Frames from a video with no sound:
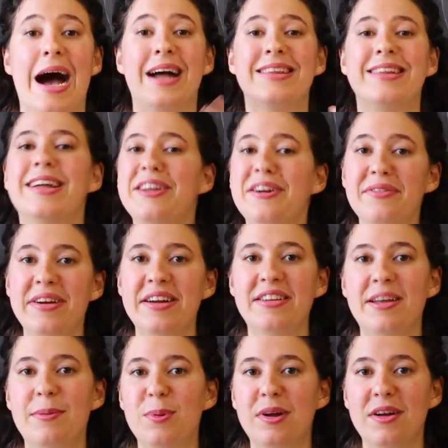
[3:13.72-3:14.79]
Another
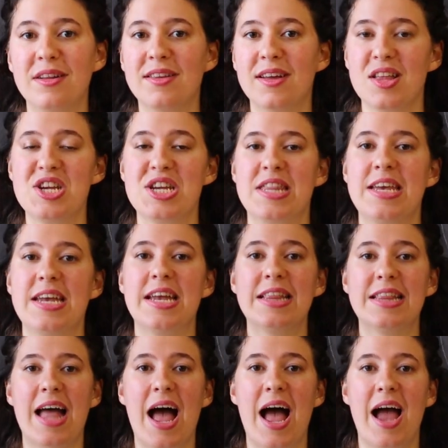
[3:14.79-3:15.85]
very typical Dutch
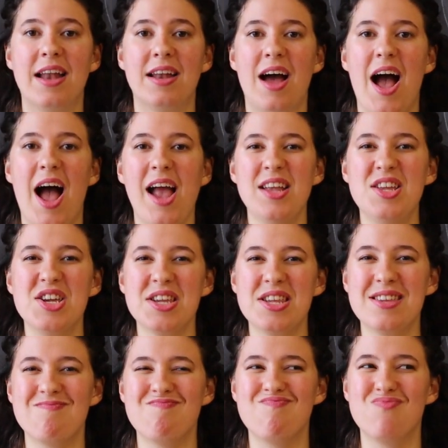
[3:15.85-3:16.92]
thing that I
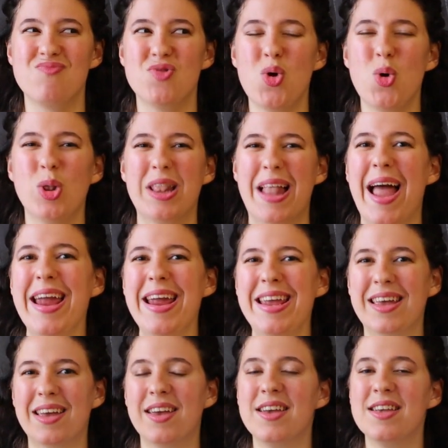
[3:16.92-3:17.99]
just don't
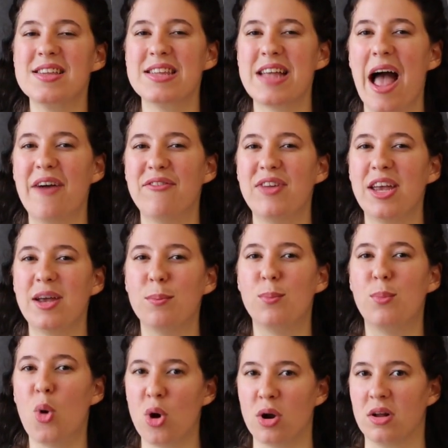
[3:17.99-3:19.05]
like is having
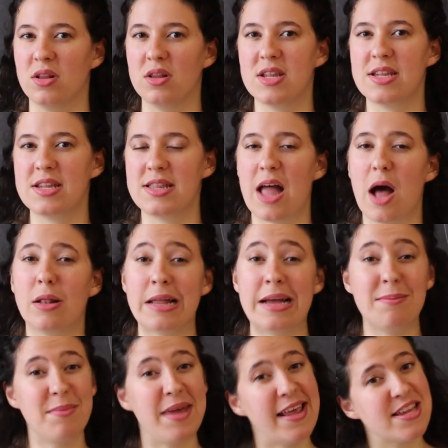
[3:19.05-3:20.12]
borrel. Now
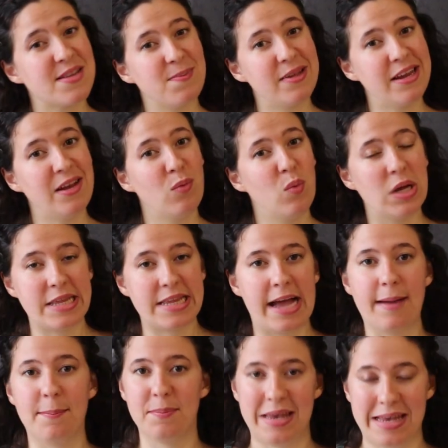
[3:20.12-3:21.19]
let me explain what
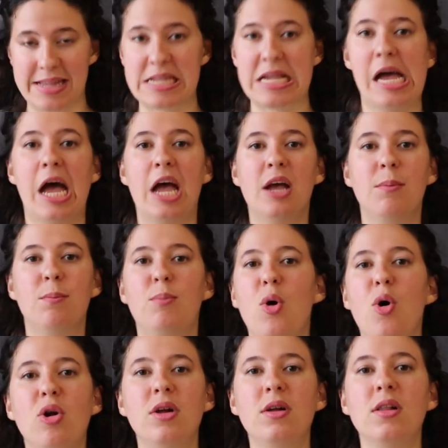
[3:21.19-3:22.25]
that means.
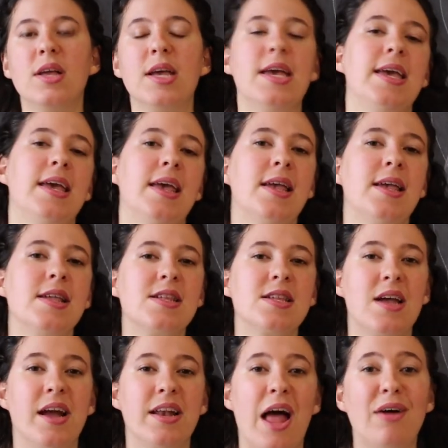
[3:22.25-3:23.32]
Borrel
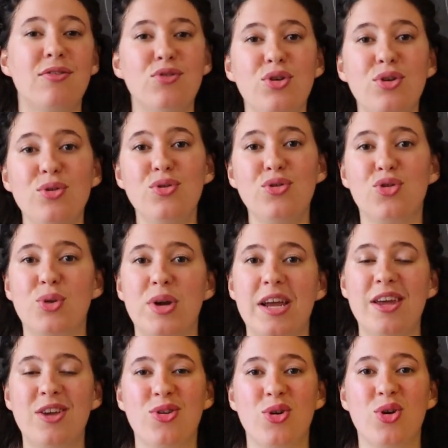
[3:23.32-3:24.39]
is an afternoon
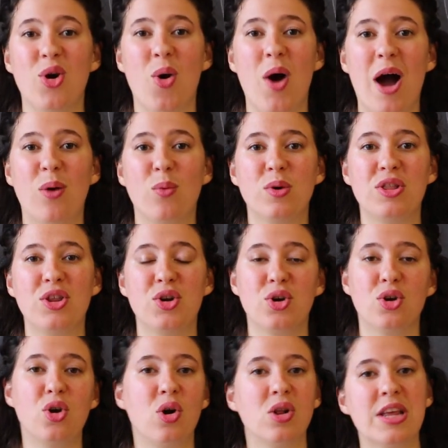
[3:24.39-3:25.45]
drink. You go out with
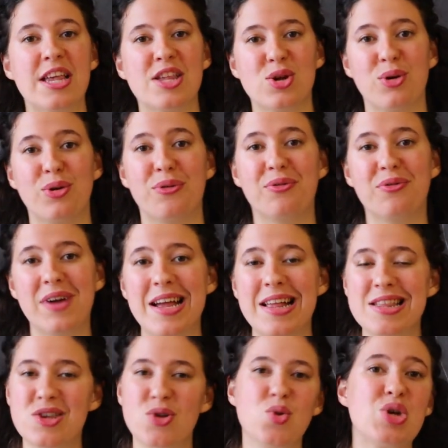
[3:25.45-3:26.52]
your colleagues or your
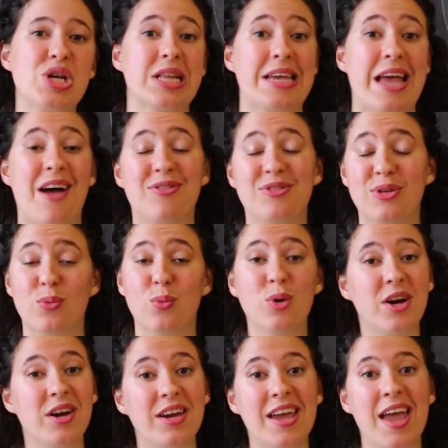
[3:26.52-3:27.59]
friends, usually after
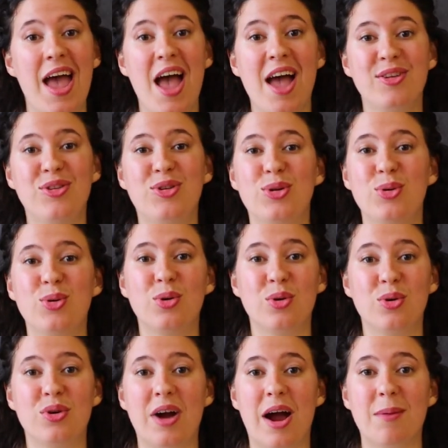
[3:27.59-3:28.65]
work, to
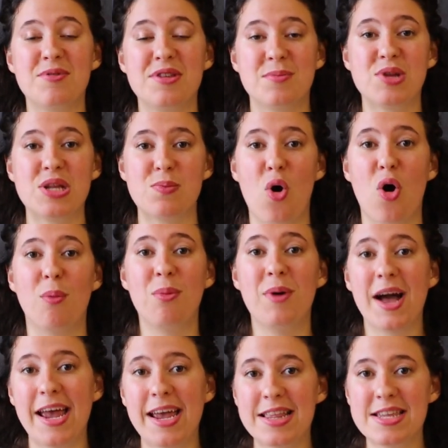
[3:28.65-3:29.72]
grab some small
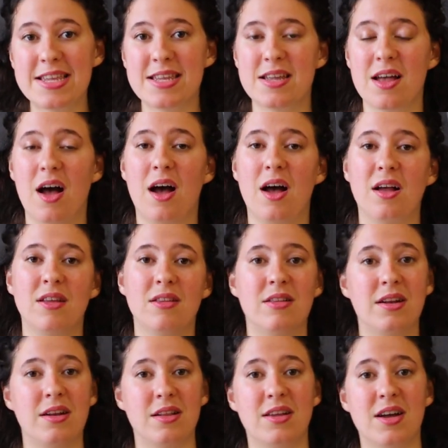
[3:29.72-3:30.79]
bites, uh,
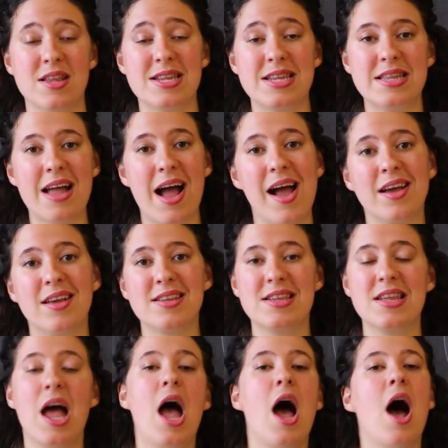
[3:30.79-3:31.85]
little Dutch snacks,